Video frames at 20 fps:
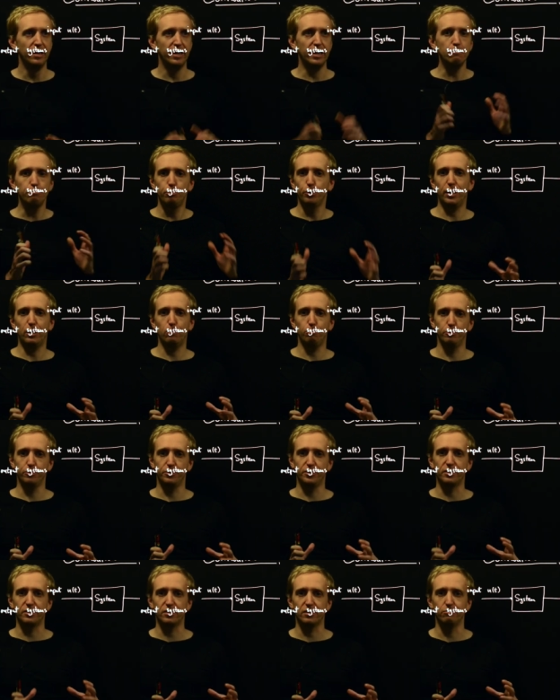input-output
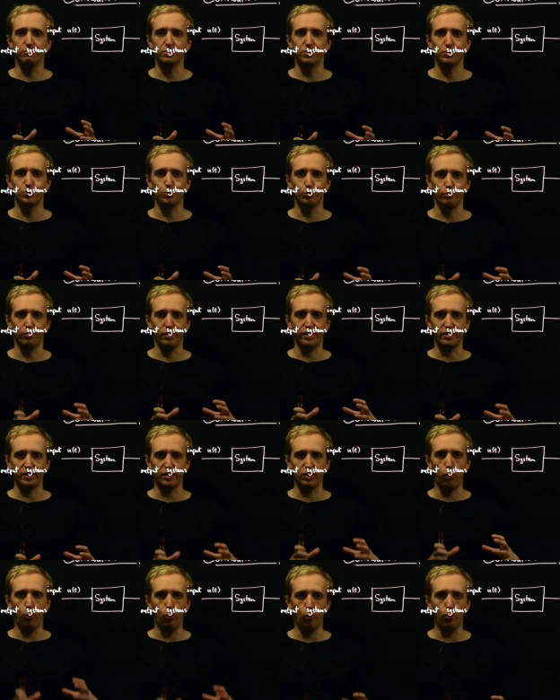systems are sort of like the
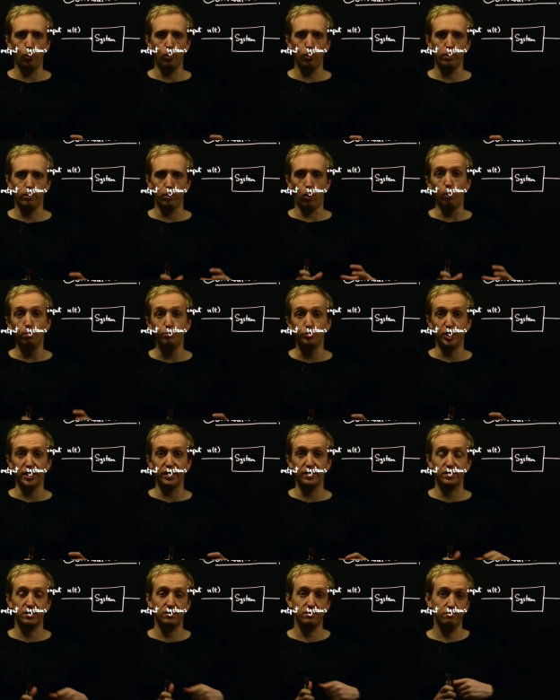core
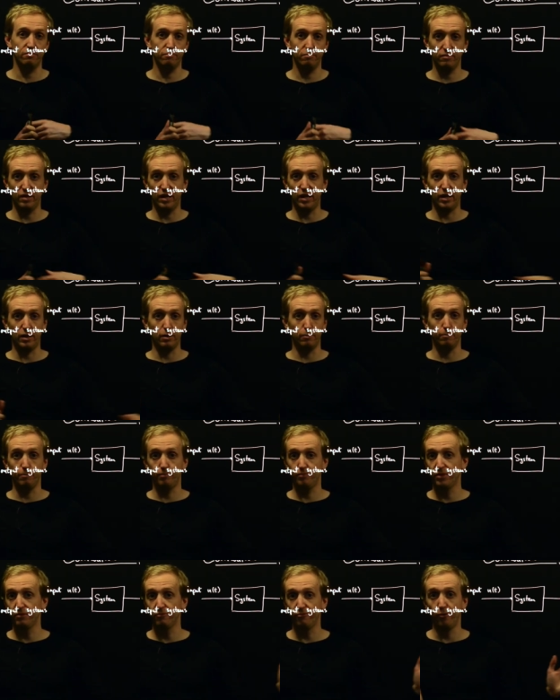objects um,
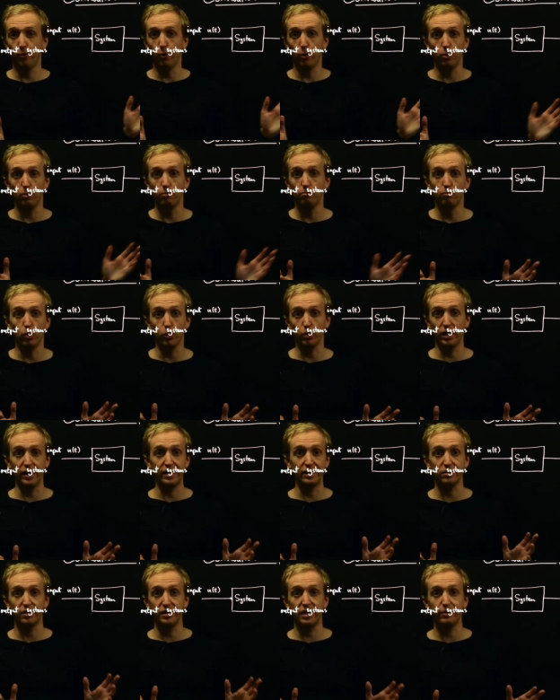for
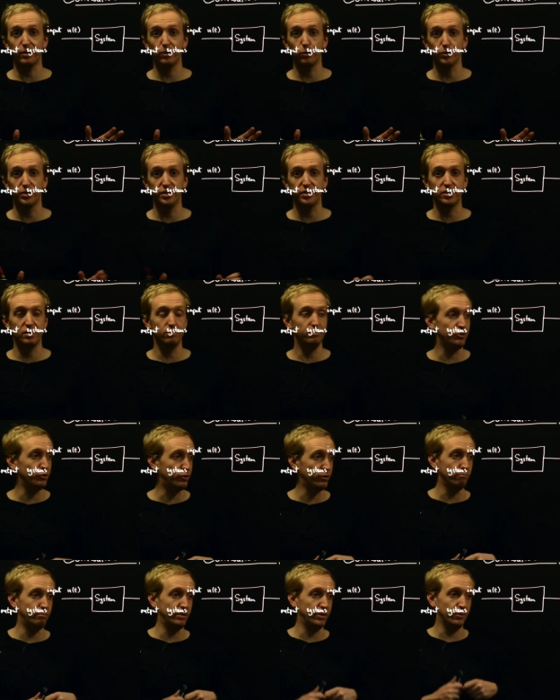modeling dynamical systems. You
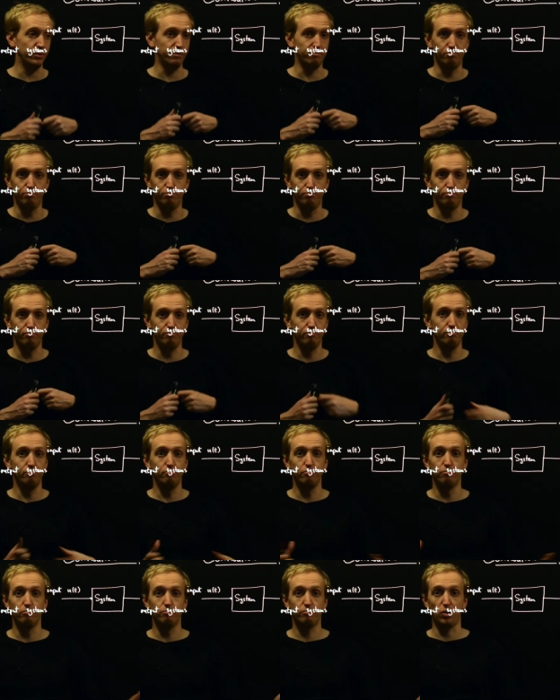can build
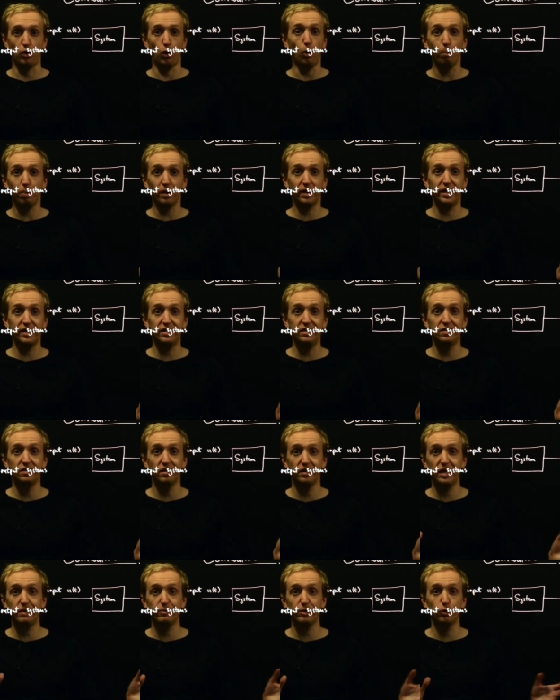complicated
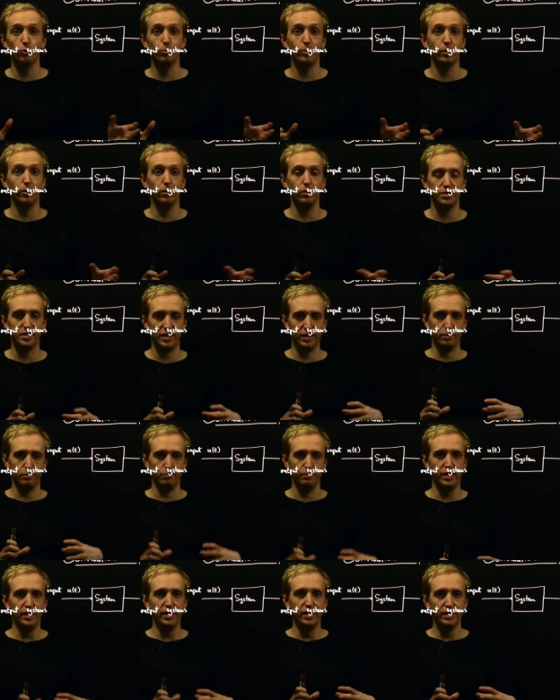dynamical models out
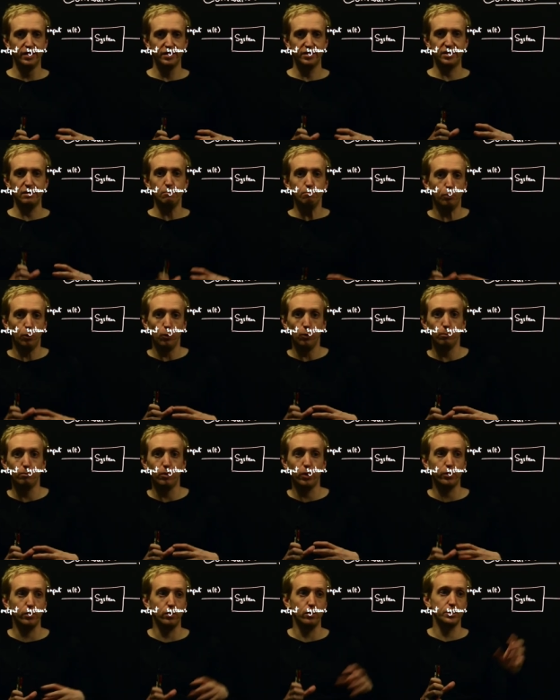of simple
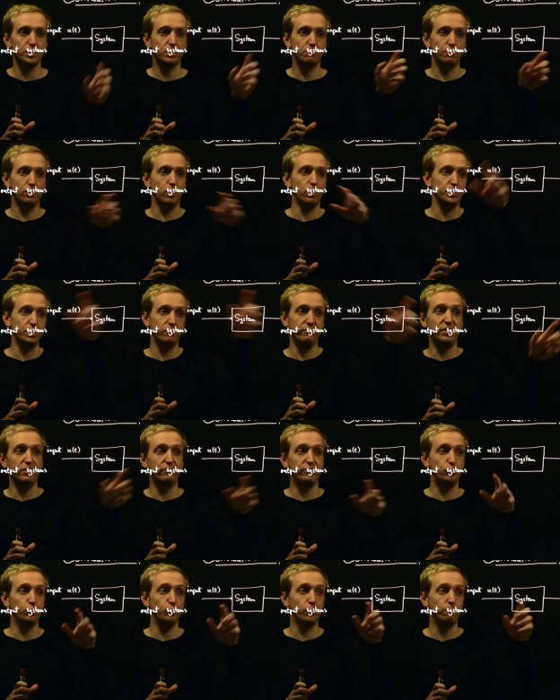models for lots of
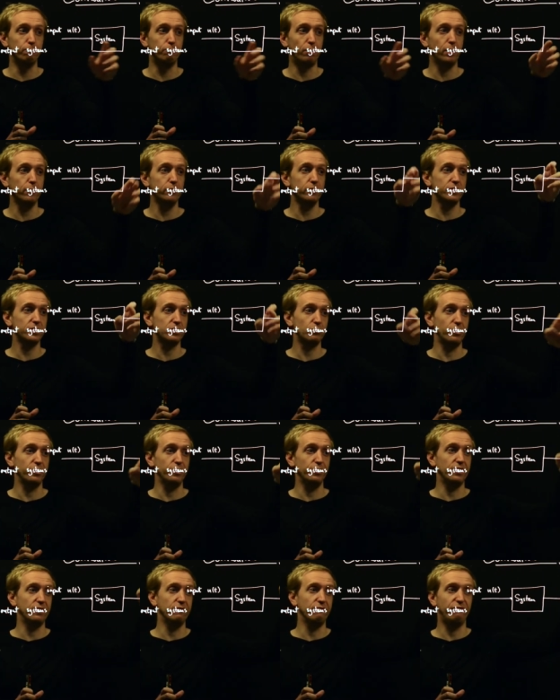individual components, where
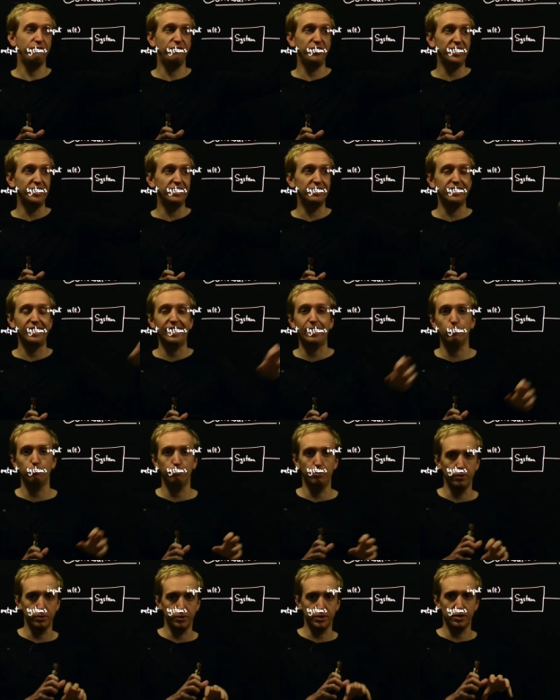you then feed the
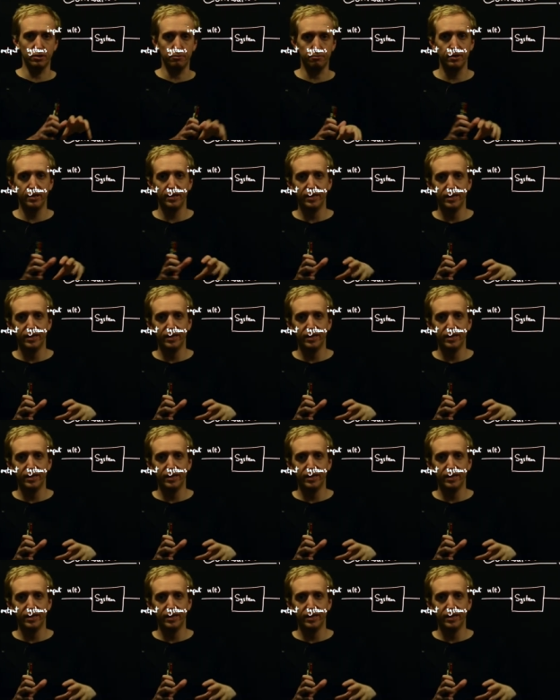outputs of